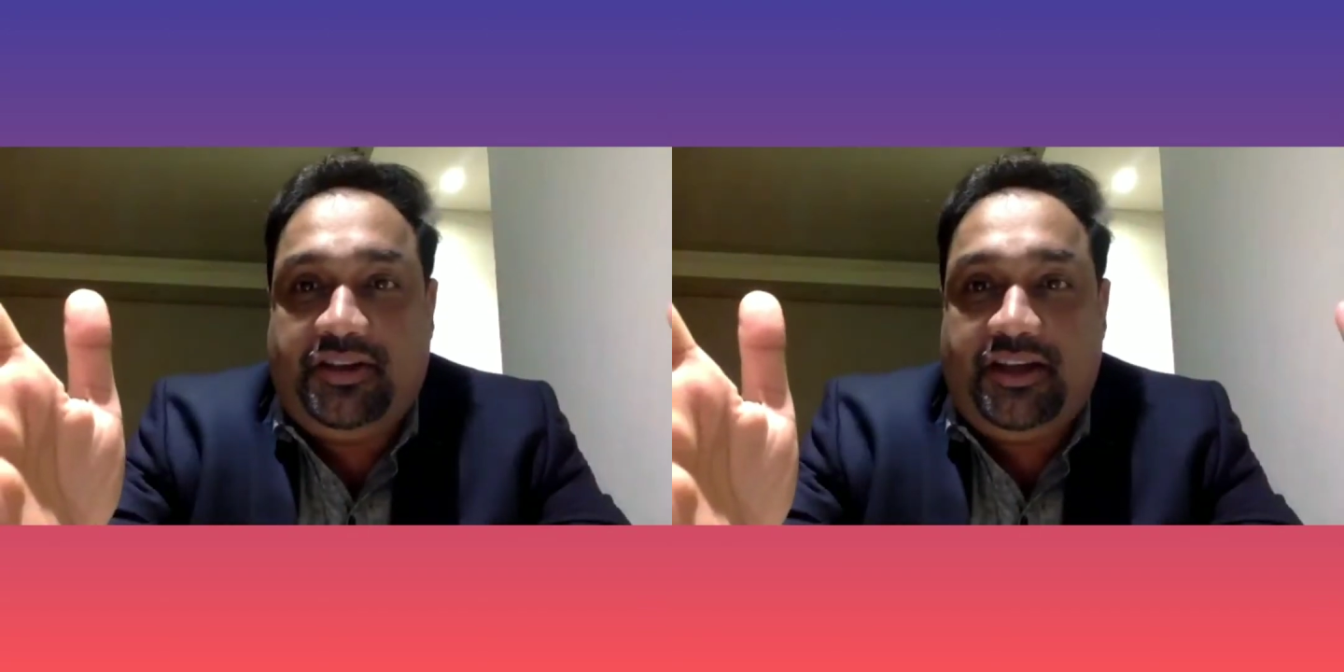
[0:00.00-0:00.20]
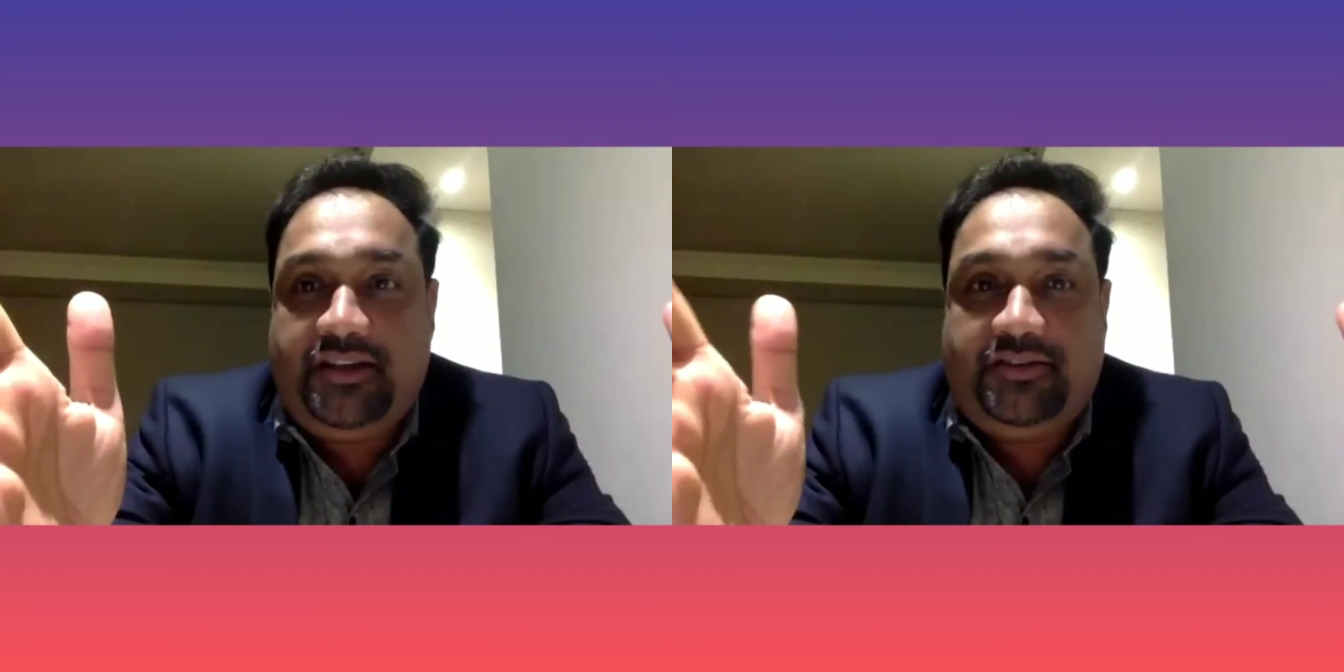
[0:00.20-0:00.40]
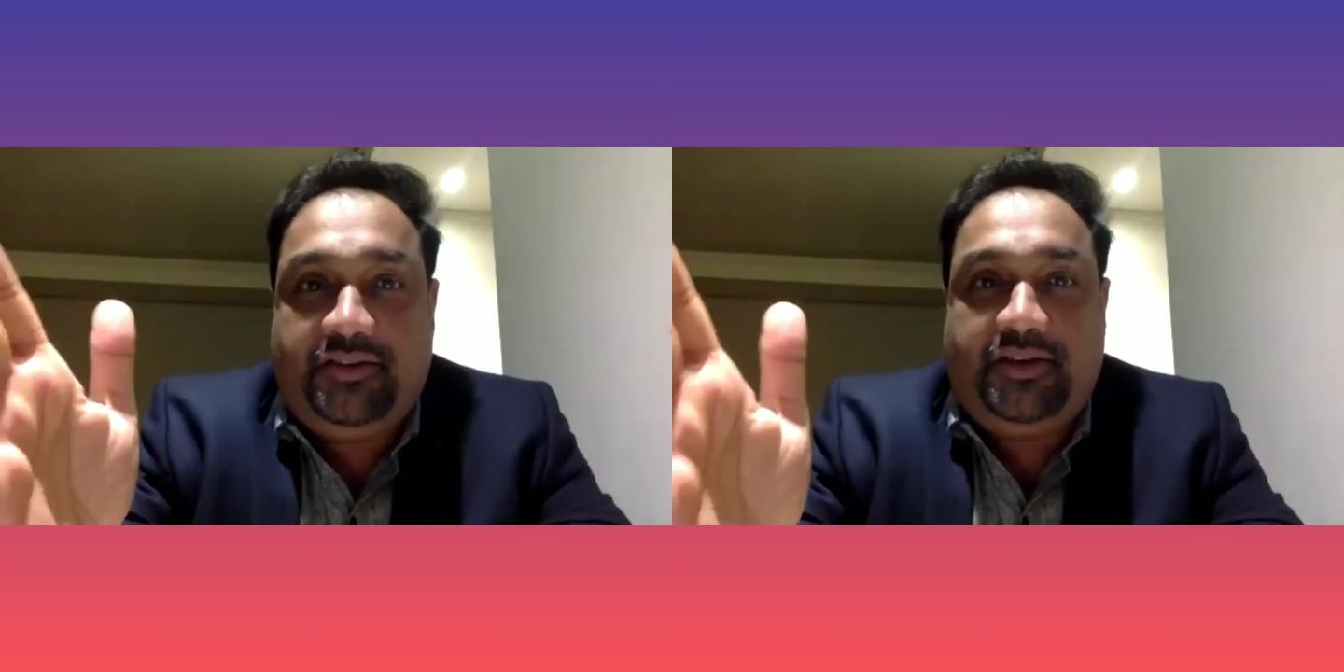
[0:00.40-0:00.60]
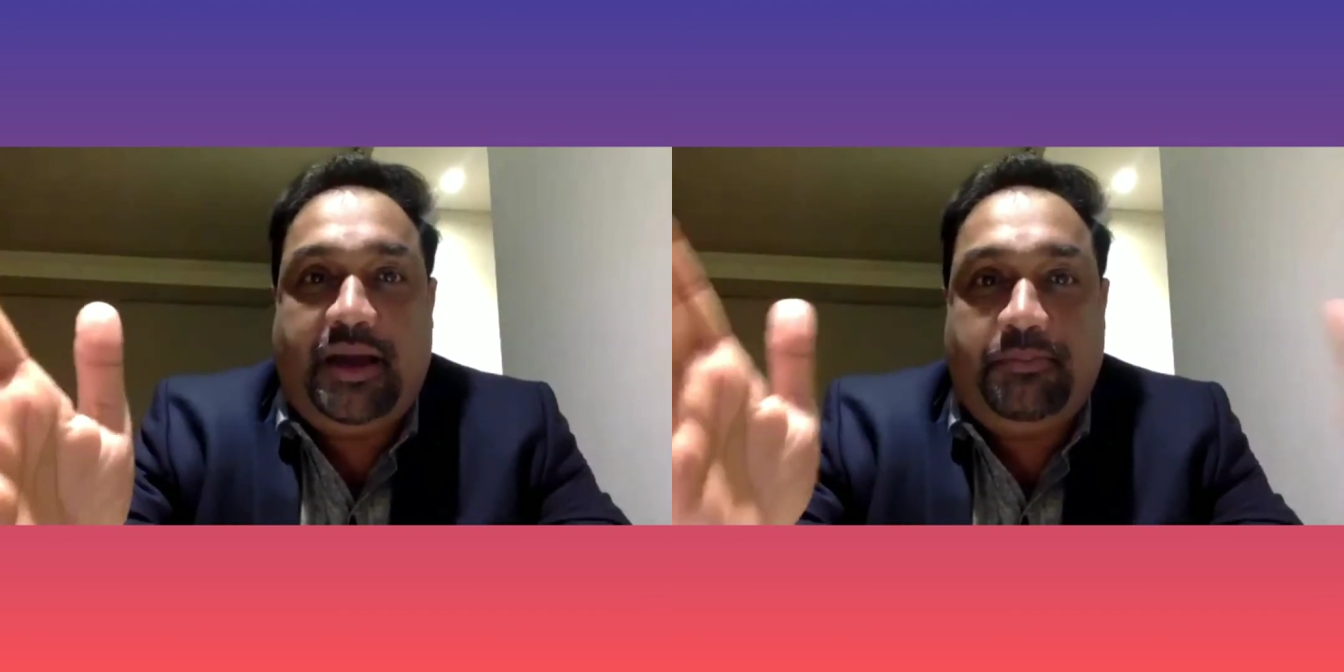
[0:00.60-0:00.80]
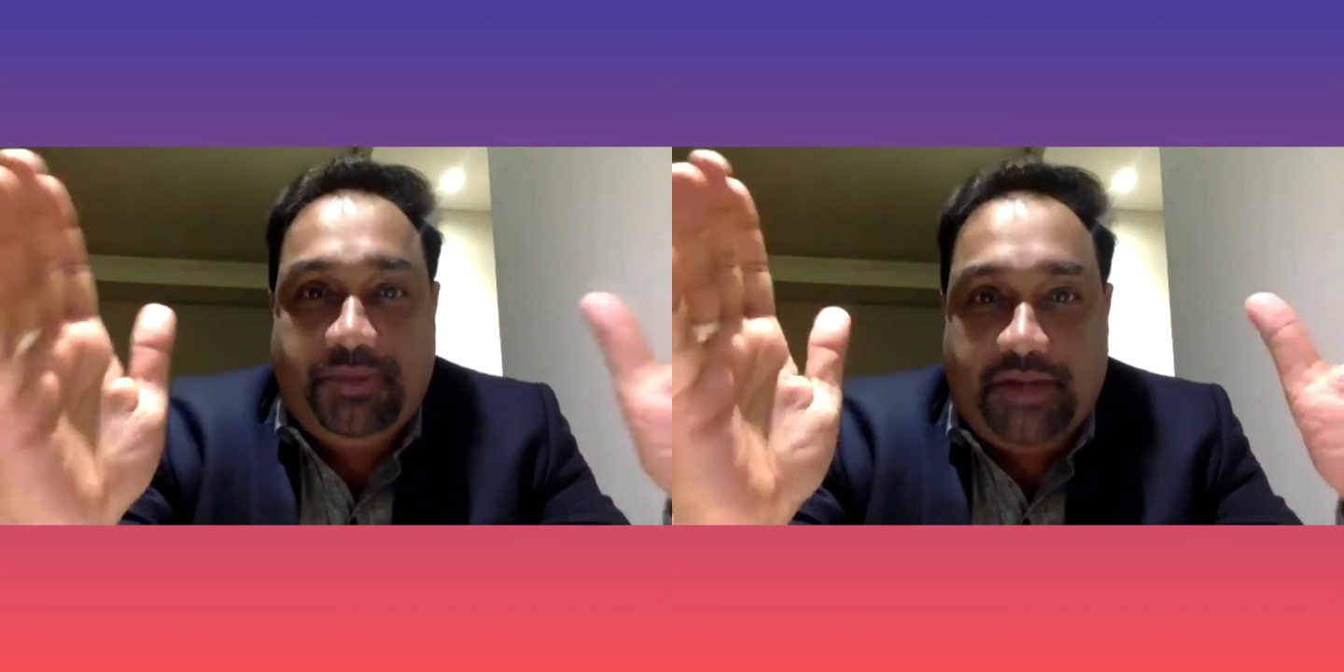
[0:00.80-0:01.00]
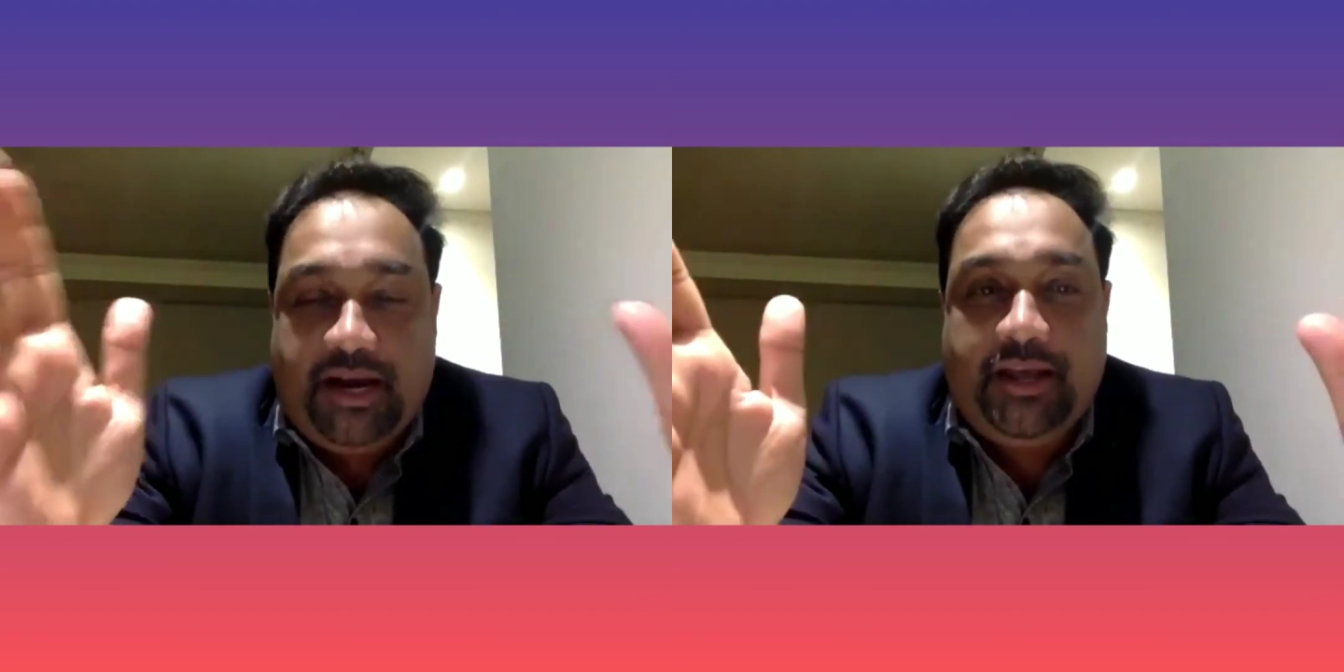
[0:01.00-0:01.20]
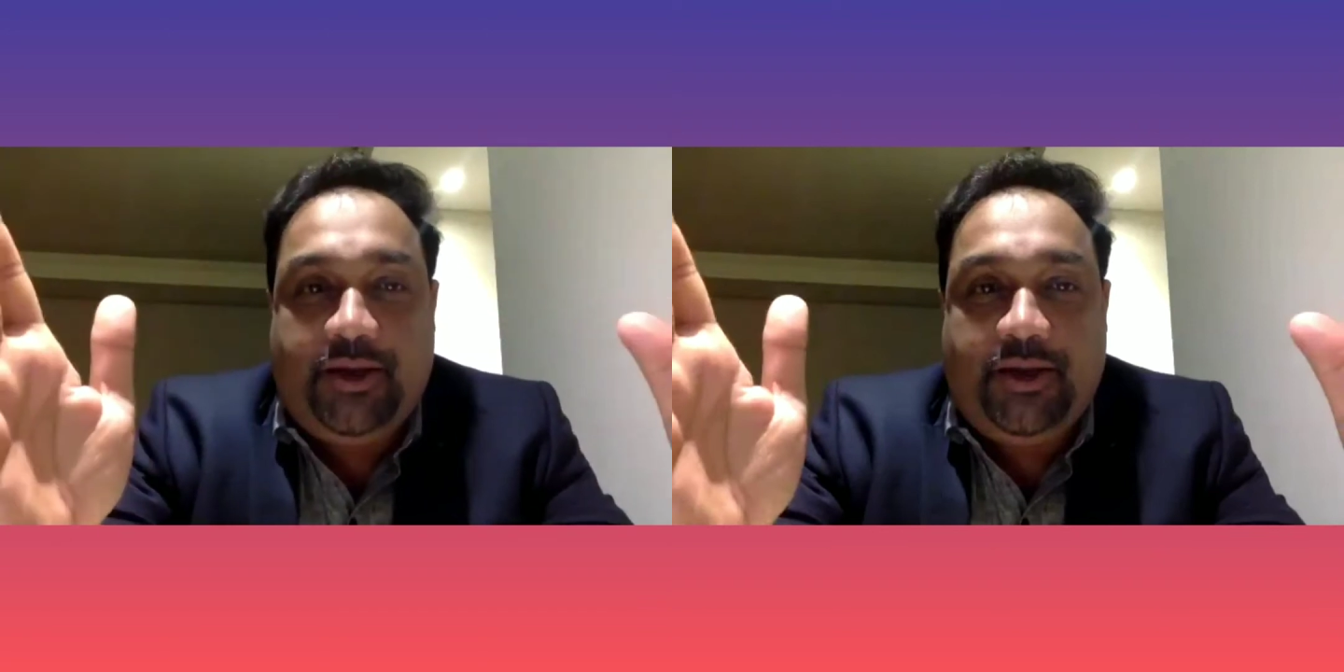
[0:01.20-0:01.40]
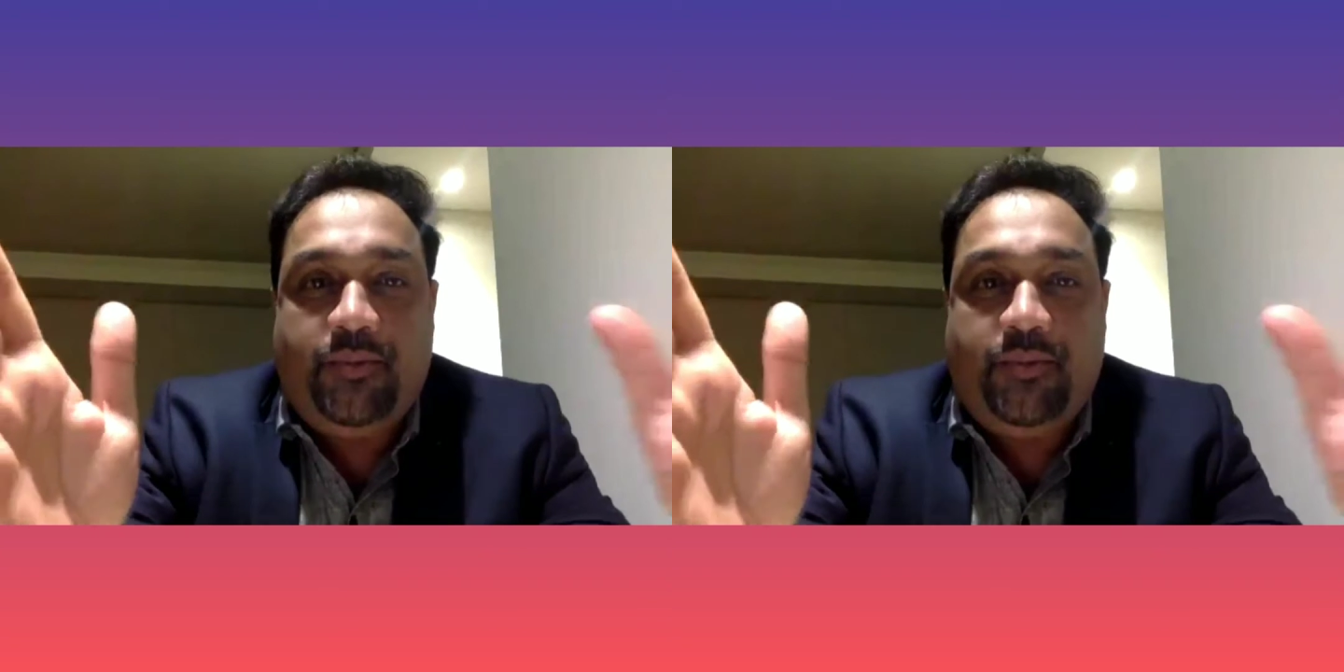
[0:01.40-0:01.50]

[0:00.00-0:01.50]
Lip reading: trend is changing.